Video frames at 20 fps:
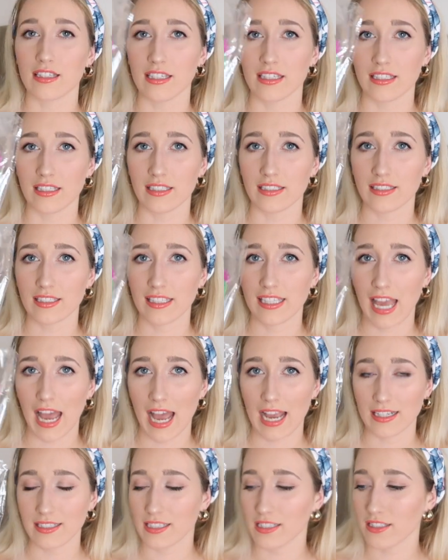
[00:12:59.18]
these
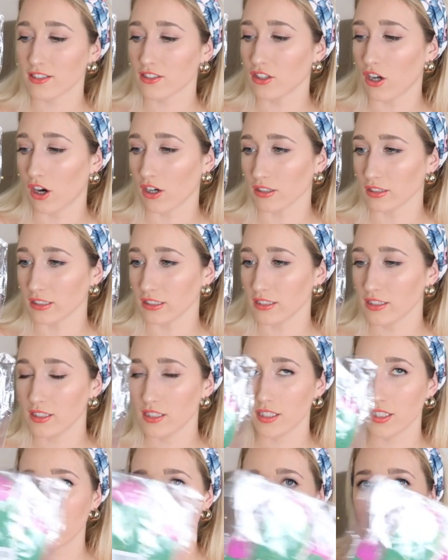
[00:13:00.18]
cactus
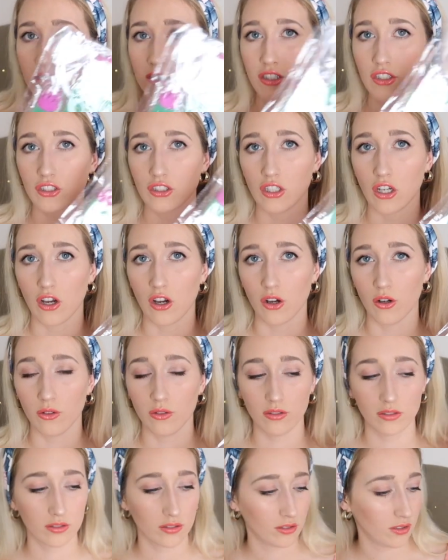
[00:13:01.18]
garland to
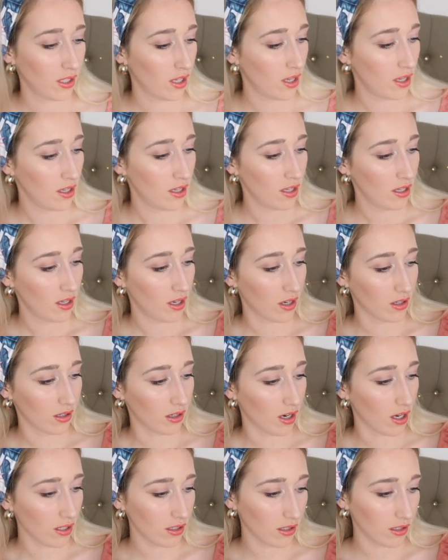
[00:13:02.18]
go
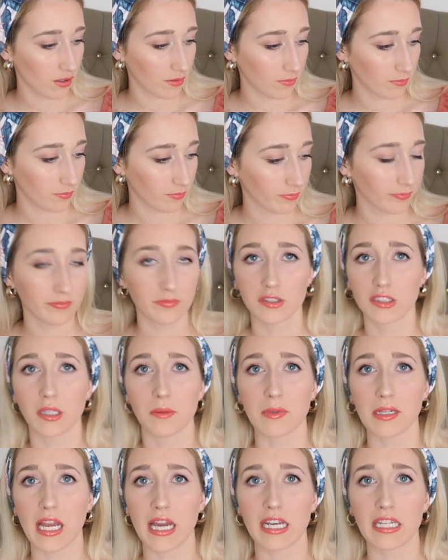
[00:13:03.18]
across
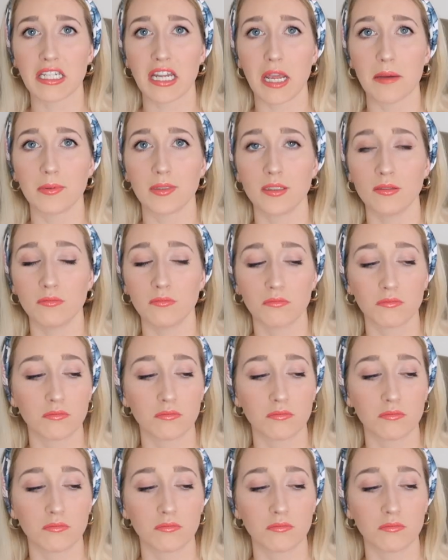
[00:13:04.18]
some kind of table,